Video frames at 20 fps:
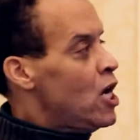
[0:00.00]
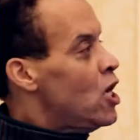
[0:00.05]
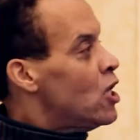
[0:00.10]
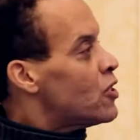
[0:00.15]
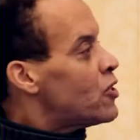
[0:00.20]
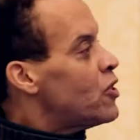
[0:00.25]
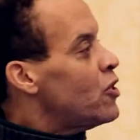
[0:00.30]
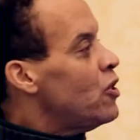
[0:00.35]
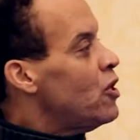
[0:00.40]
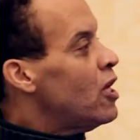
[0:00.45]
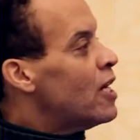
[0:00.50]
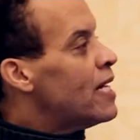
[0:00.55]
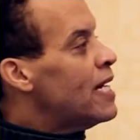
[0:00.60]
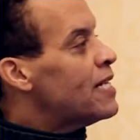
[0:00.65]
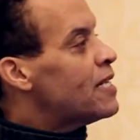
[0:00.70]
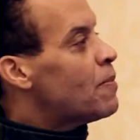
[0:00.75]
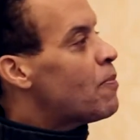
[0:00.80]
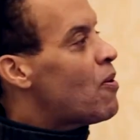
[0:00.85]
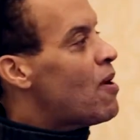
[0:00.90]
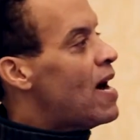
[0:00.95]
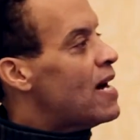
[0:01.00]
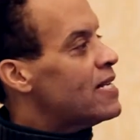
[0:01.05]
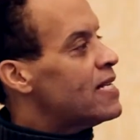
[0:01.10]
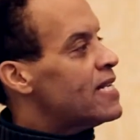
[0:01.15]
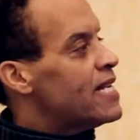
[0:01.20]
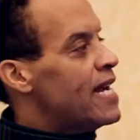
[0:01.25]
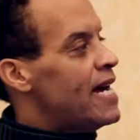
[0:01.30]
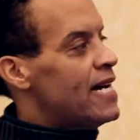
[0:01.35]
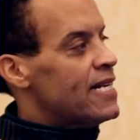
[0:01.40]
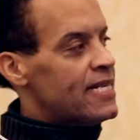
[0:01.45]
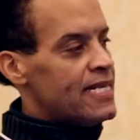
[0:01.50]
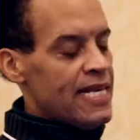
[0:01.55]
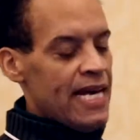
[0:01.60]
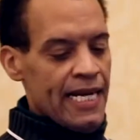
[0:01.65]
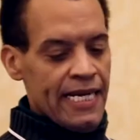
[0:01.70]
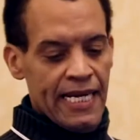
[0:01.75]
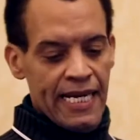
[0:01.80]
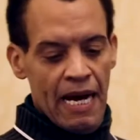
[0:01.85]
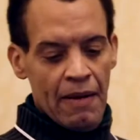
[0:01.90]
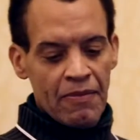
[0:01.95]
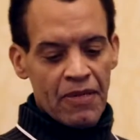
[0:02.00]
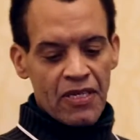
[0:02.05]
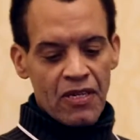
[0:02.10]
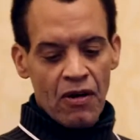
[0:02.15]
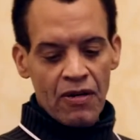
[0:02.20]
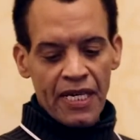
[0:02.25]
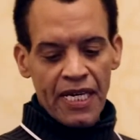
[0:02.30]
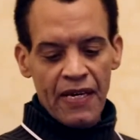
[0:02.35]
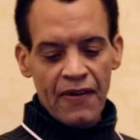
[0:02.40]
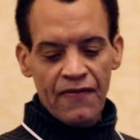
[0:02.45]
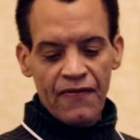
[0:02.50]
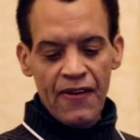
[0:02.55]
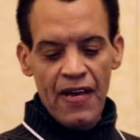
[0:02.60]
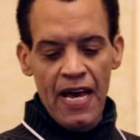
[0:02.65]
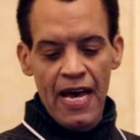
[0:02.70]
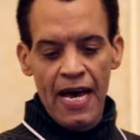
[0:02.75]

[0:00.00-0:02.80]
So you're looking at the process, and then I'm just going to give